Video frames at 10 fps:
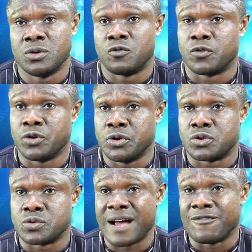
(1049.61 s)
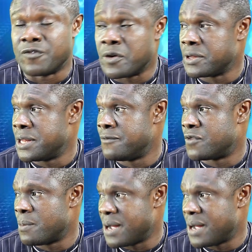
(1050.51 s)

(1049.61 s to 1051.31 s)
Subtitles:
for you to avoid them from